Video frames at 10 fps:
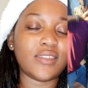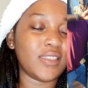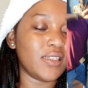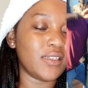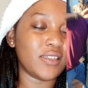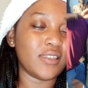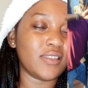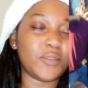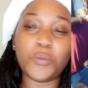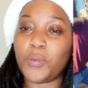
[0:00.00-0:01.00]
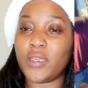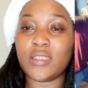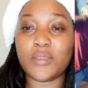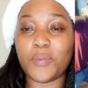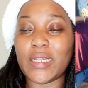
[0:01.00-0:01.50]
She
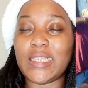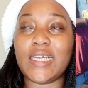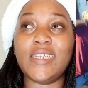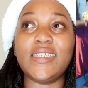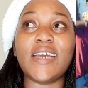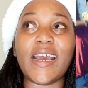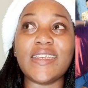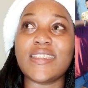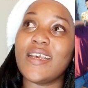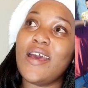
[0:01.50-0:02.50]
pays, but then, guys,